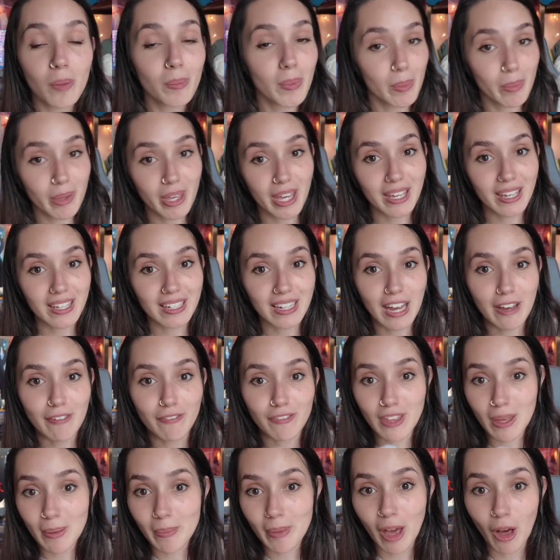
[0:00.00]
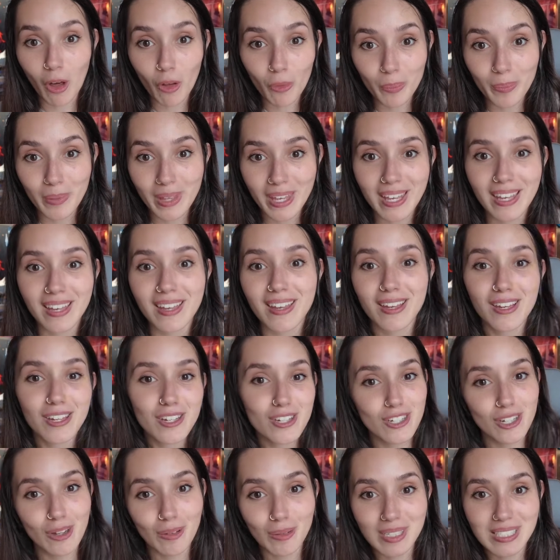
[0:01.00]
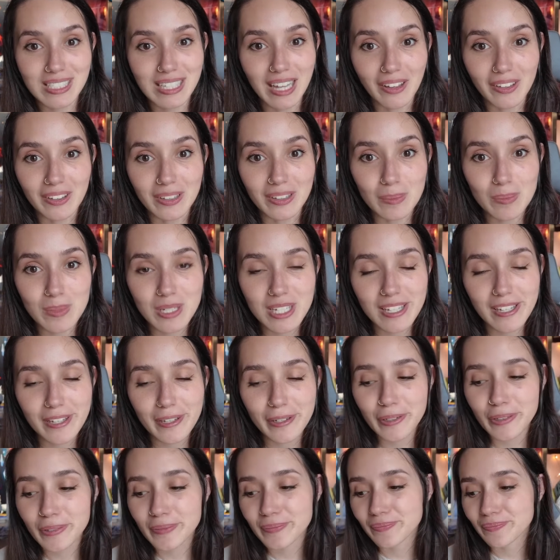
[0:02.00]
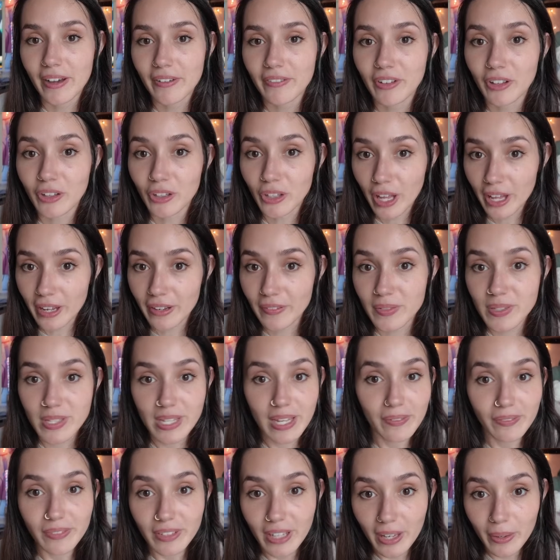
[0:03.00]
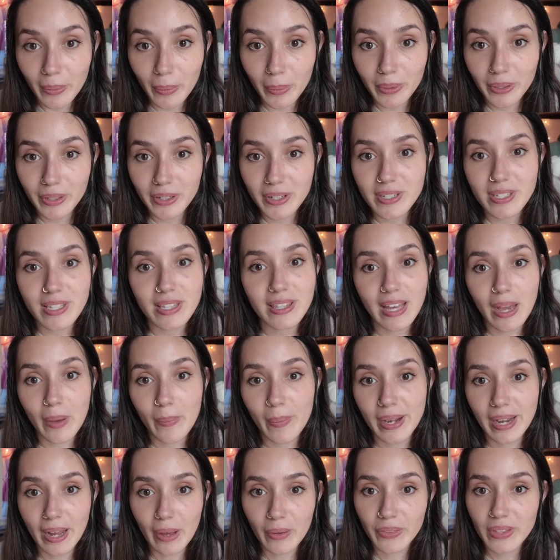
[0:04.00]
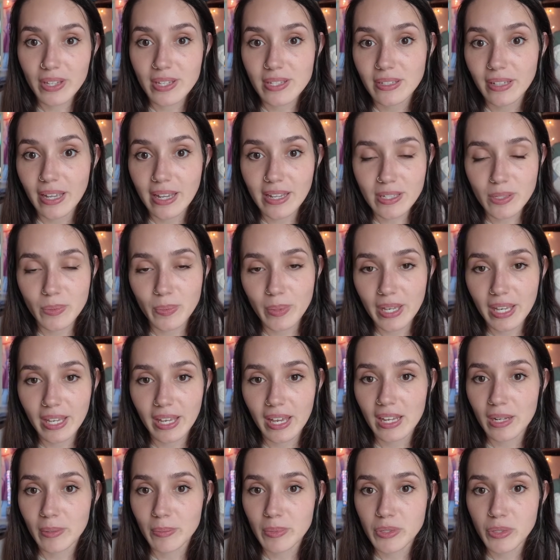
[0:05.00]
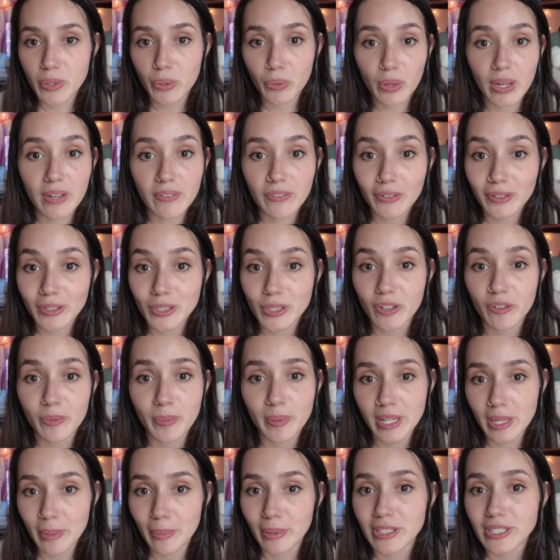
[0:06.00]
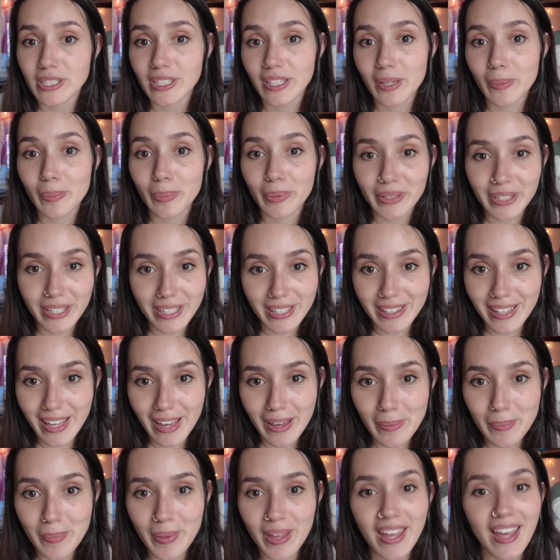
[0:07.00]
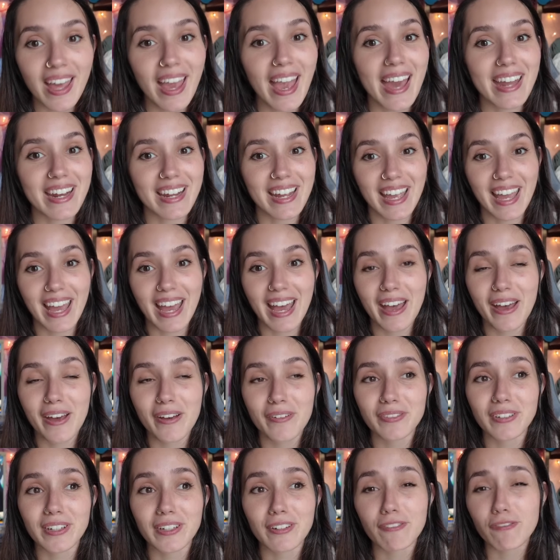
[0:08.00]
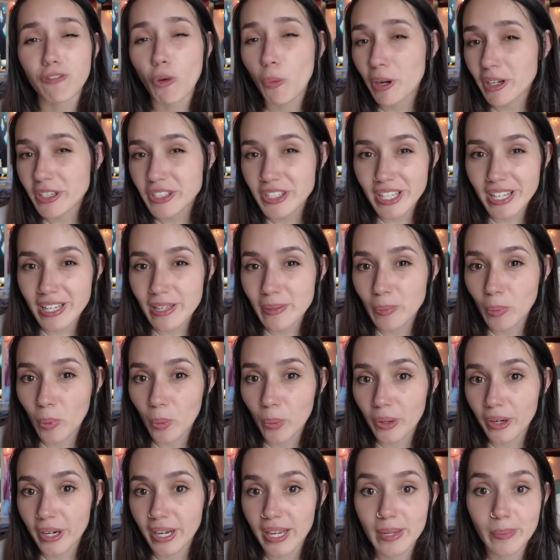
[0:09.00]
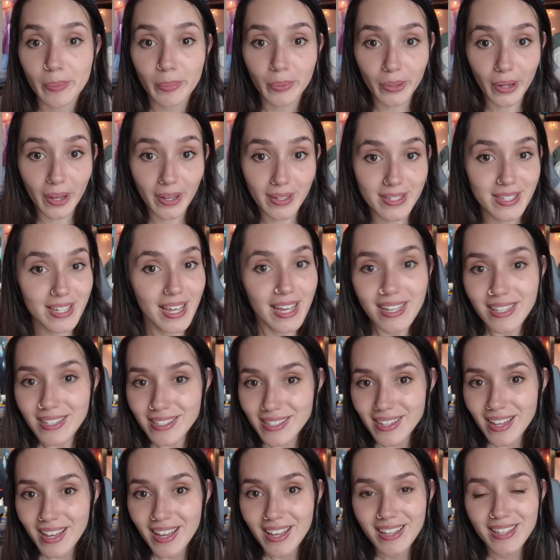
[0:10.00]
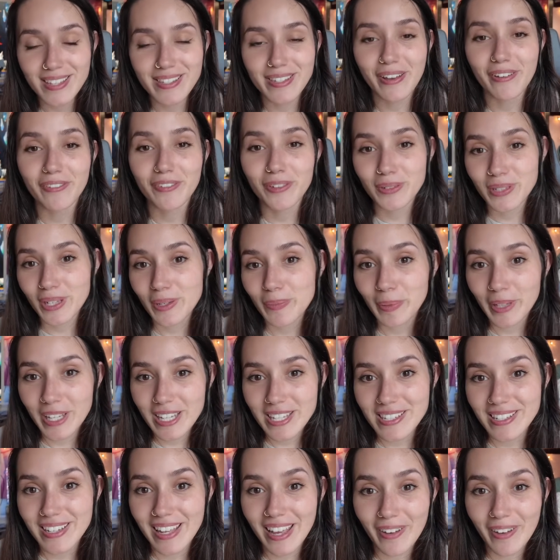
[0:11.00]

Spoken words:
Maybe I can have them help me show and tell them to you. I have a lot of safety eye orders that went out this last week, and I'm so grateful to have been able to complete them, and I have like 14 more in process. So if you did place an